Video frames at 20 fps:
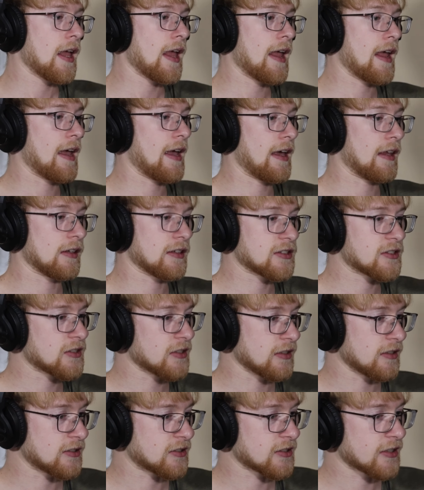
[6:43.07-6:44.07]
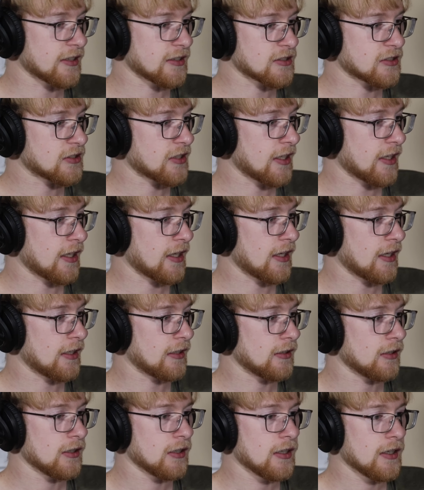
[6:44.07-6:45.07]
And let's see, it's going to
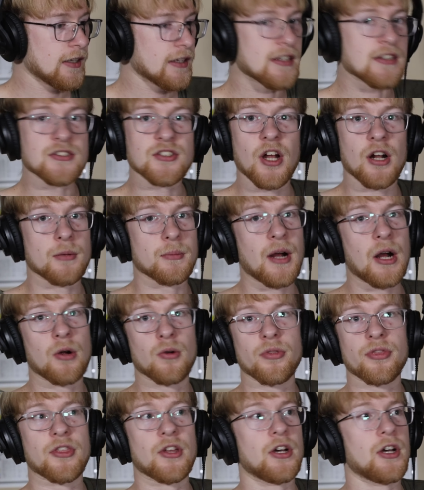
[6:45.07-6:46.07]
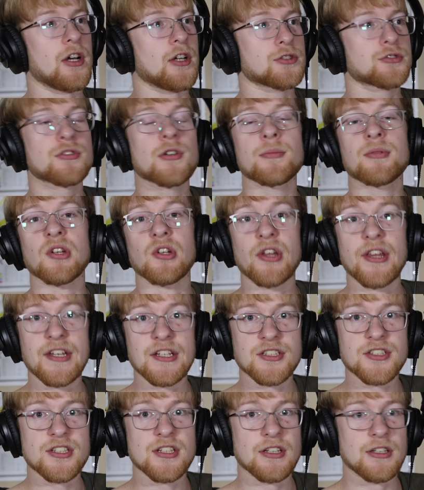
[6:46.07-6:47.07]
say, he's talking about the
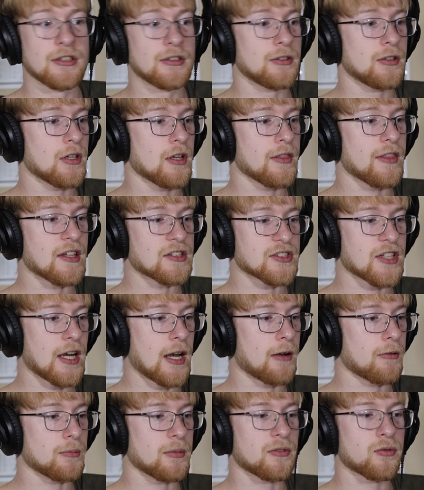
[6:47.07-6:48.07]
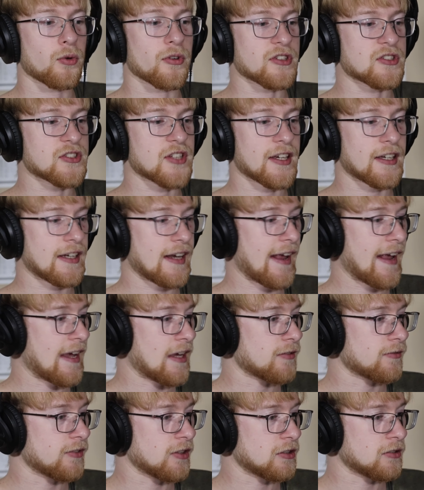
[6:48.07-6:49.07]
tribulation that's going to happen before the second
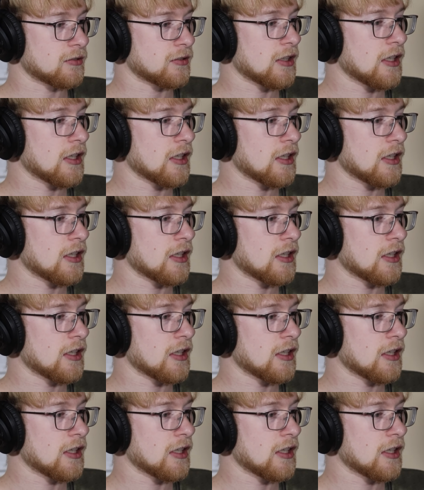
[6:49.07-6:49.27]
advent.